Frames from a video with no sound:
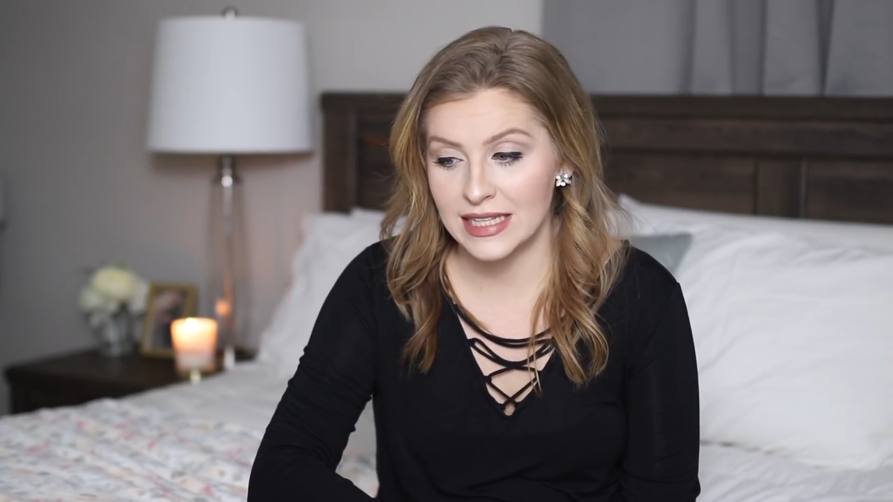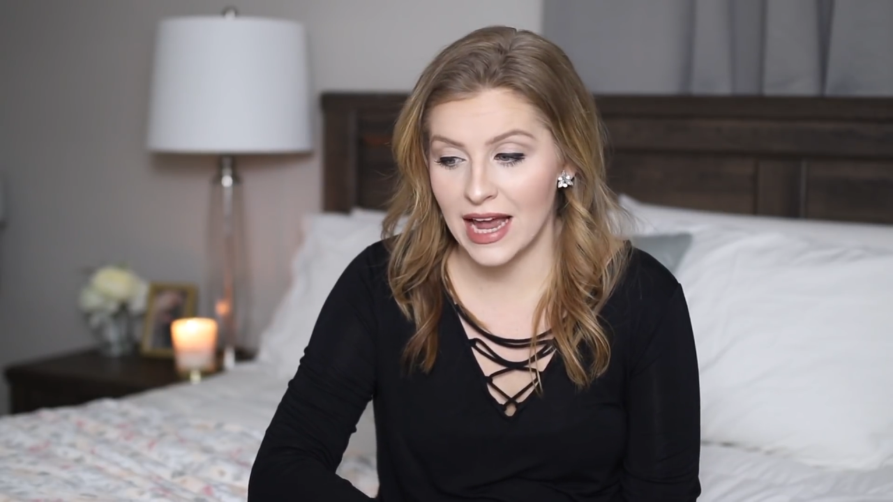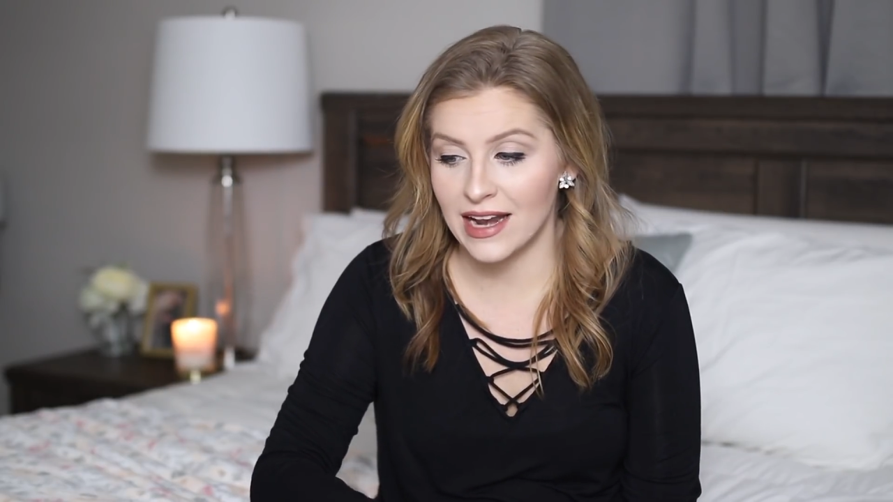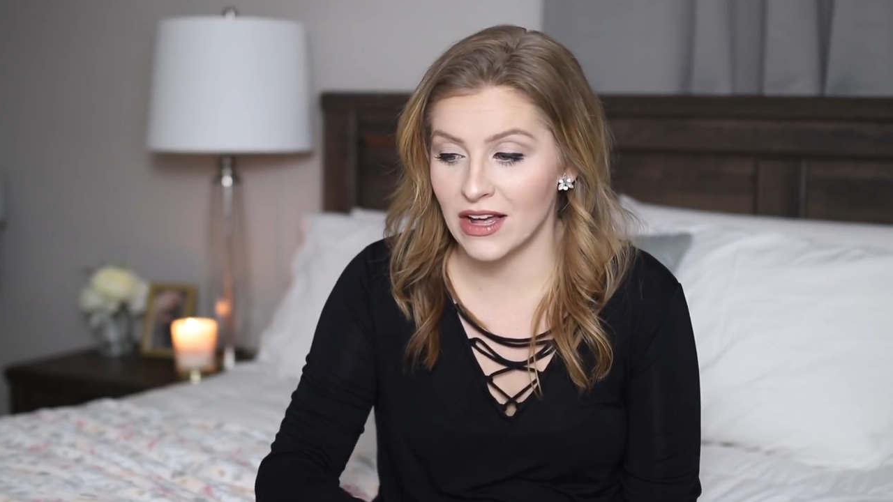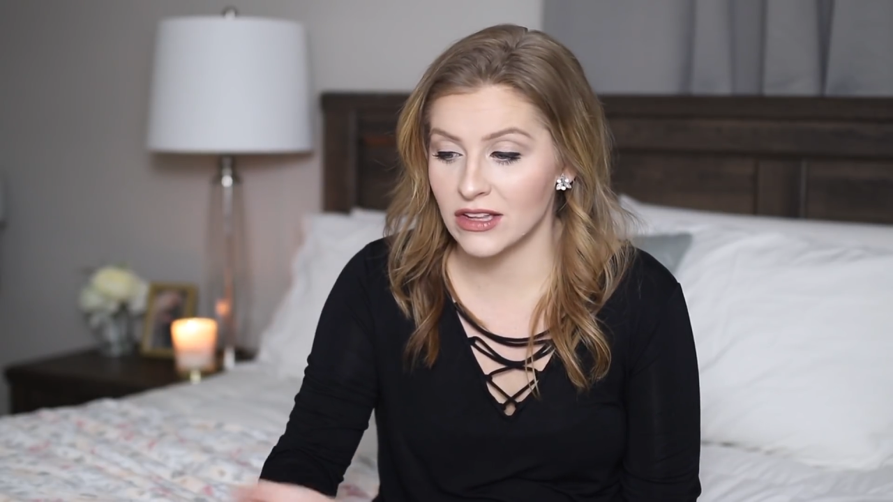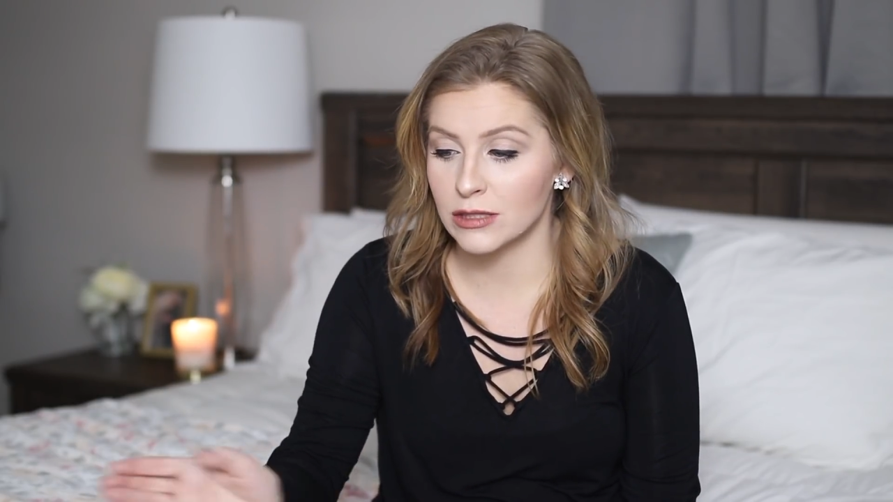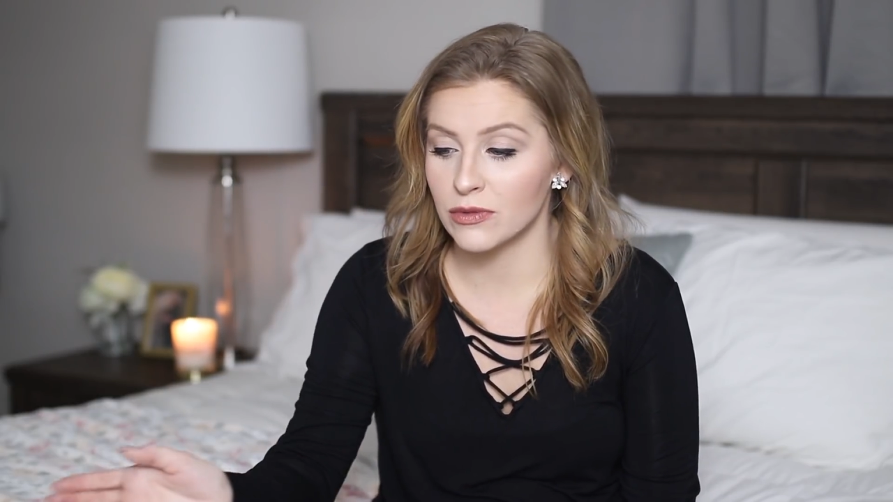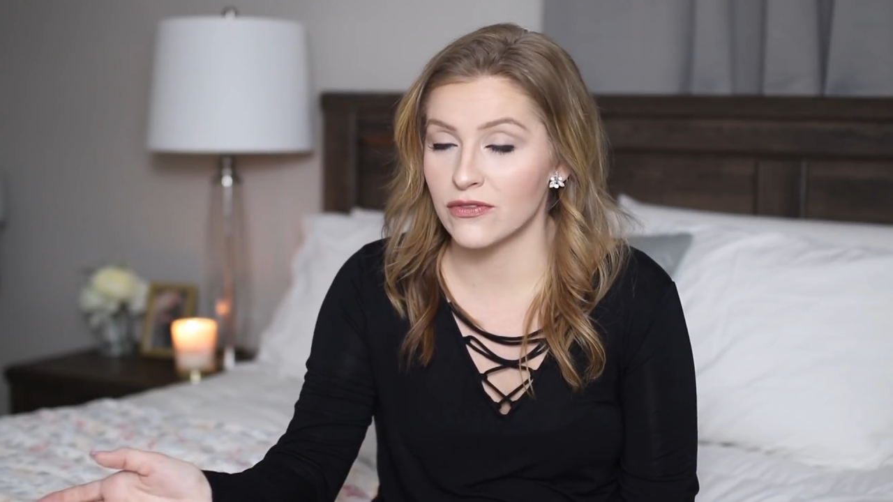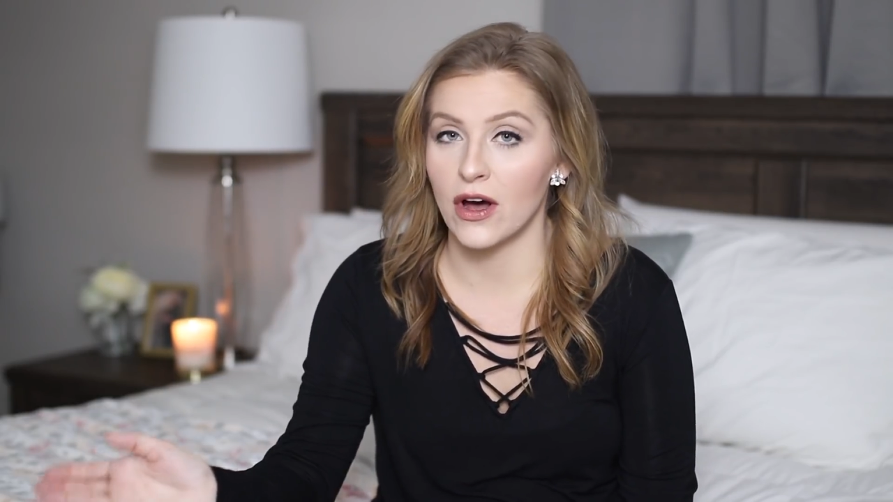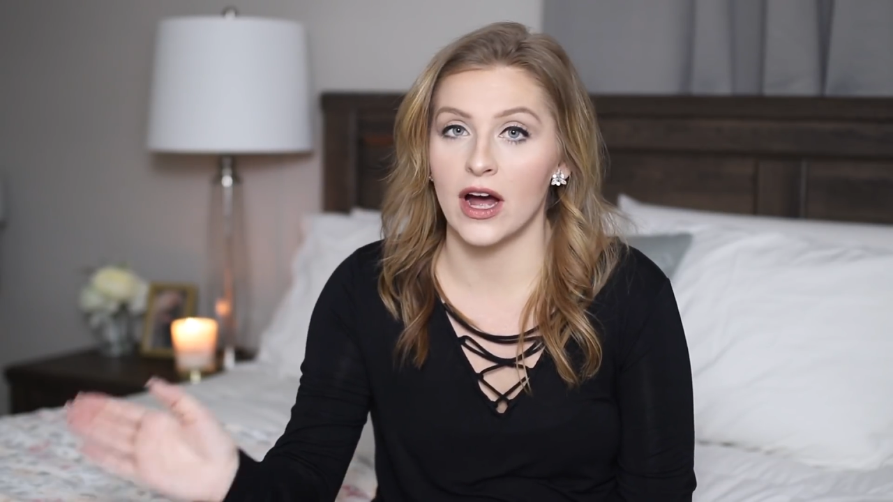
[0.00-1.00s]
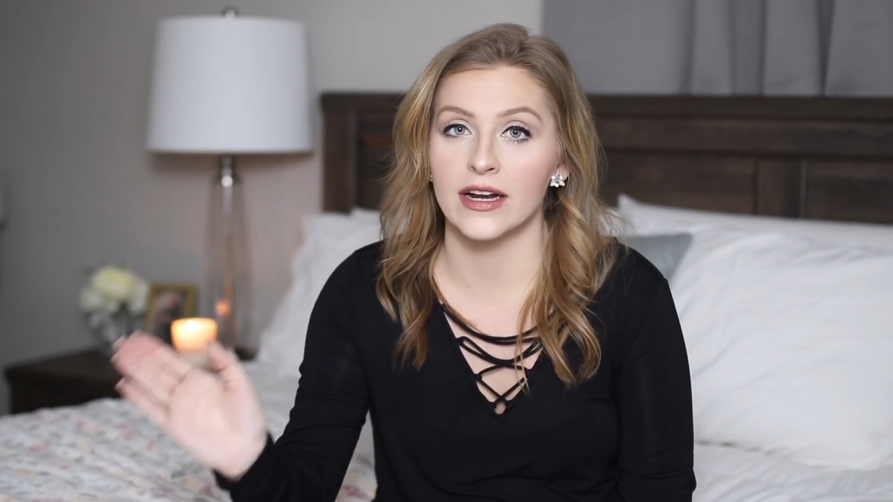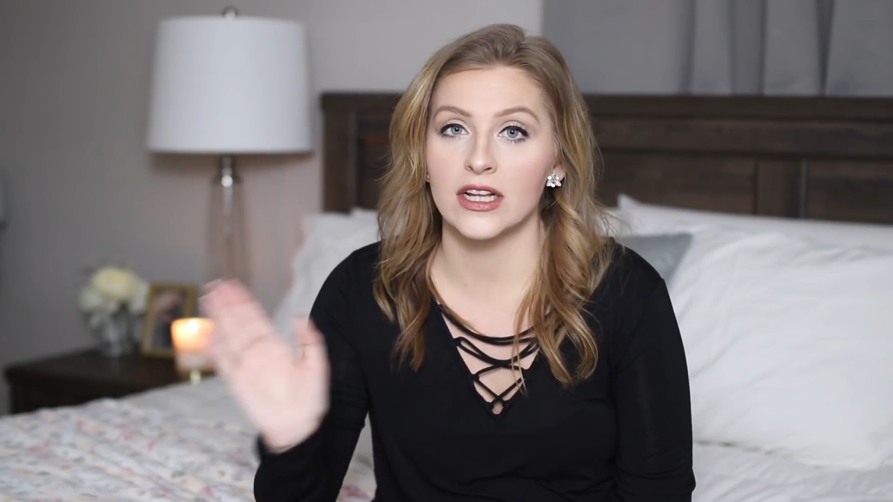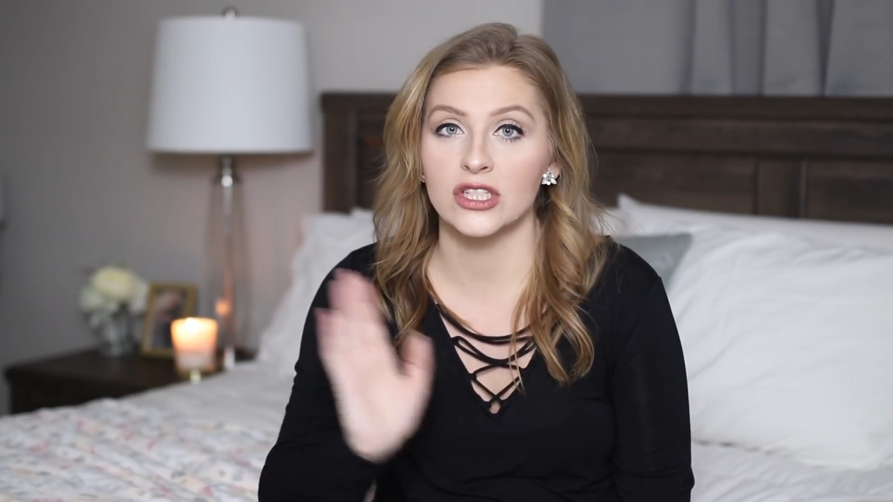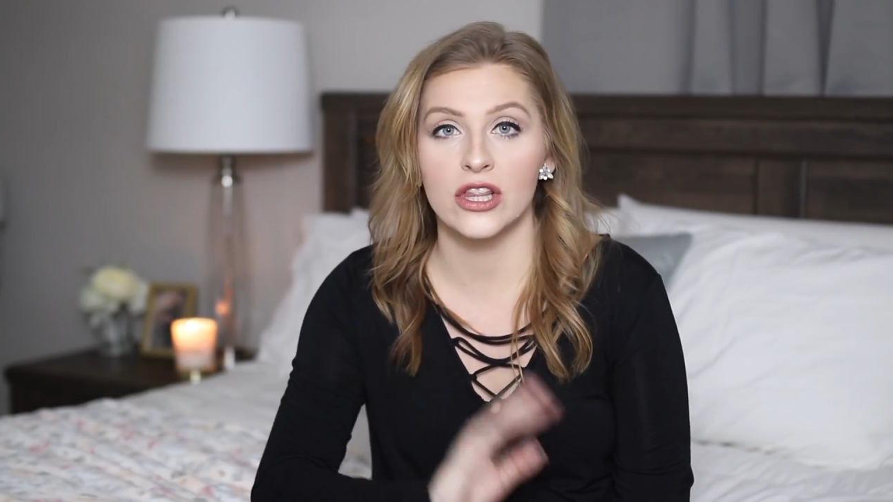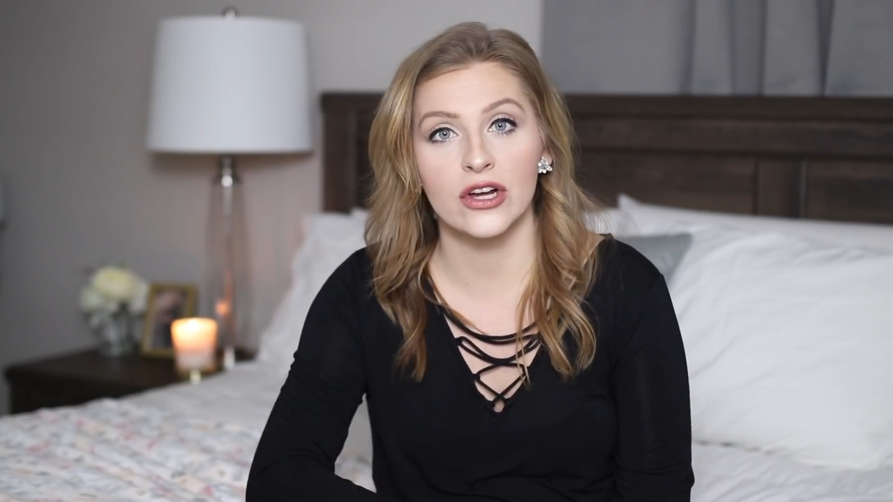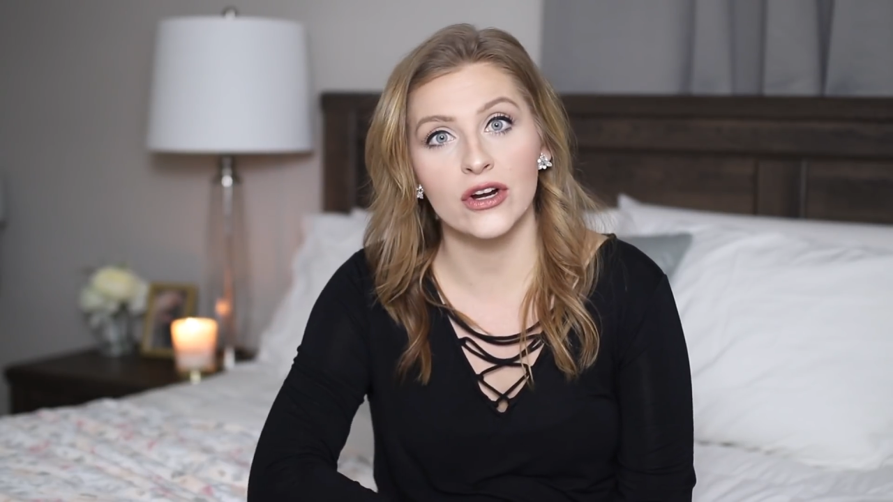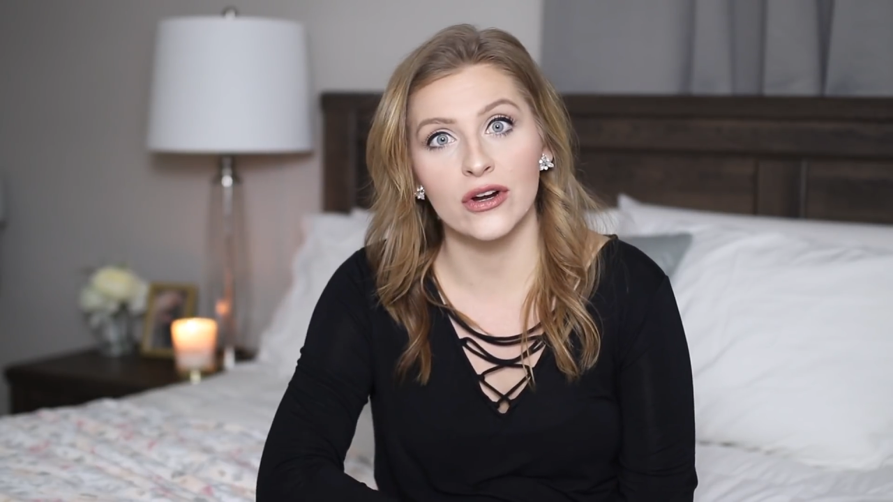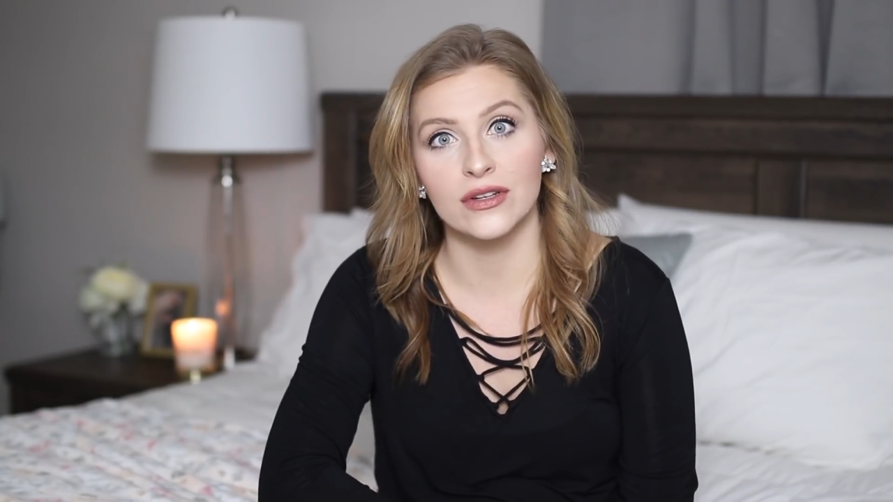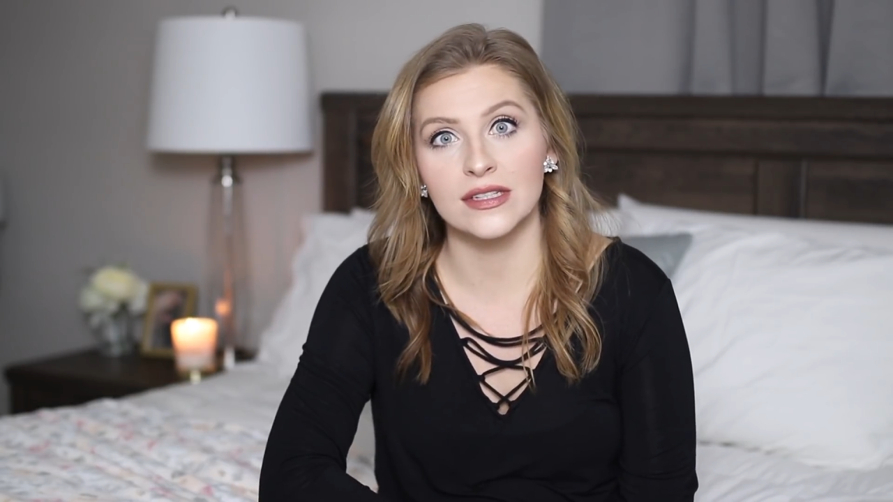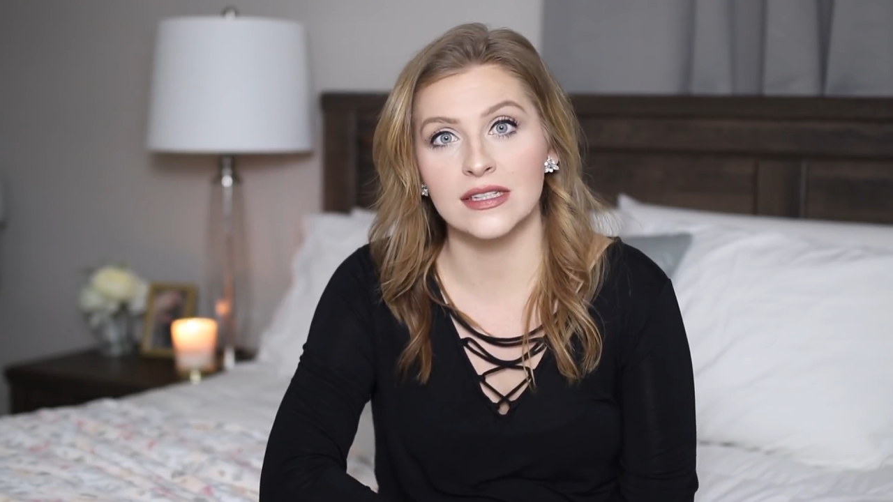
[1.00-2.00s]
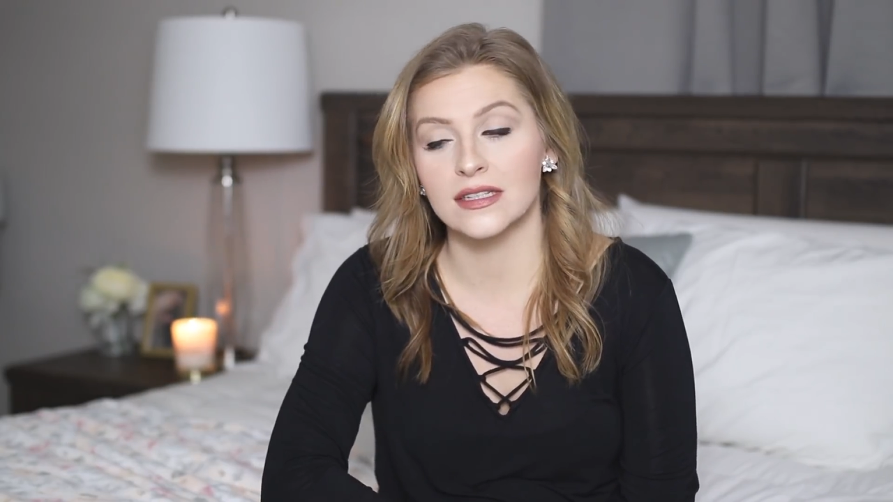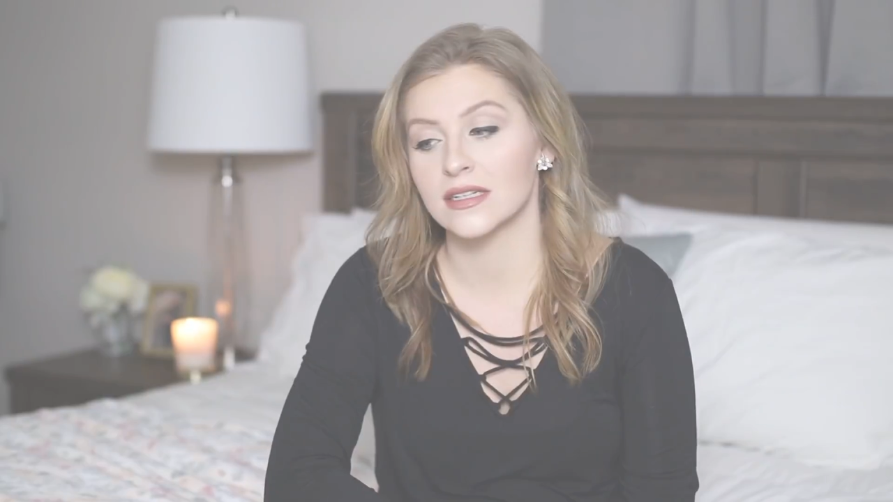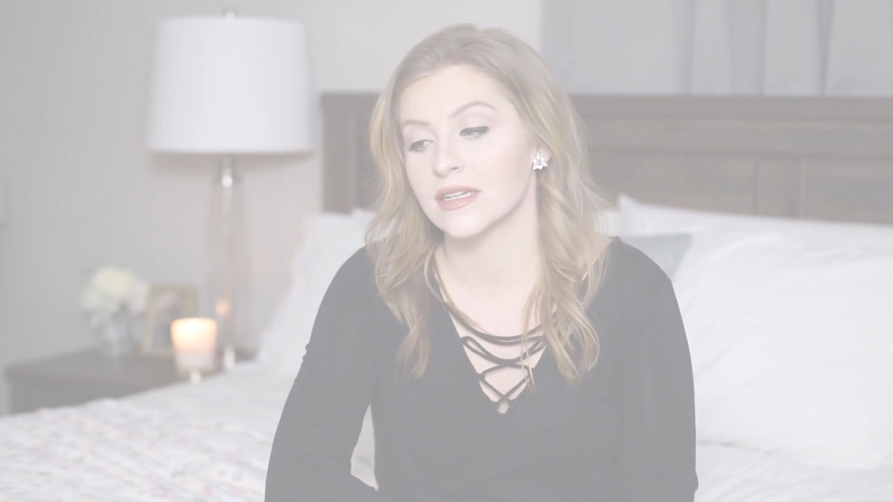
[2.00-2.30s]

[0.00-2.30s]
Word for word: And now let's move on to the girls.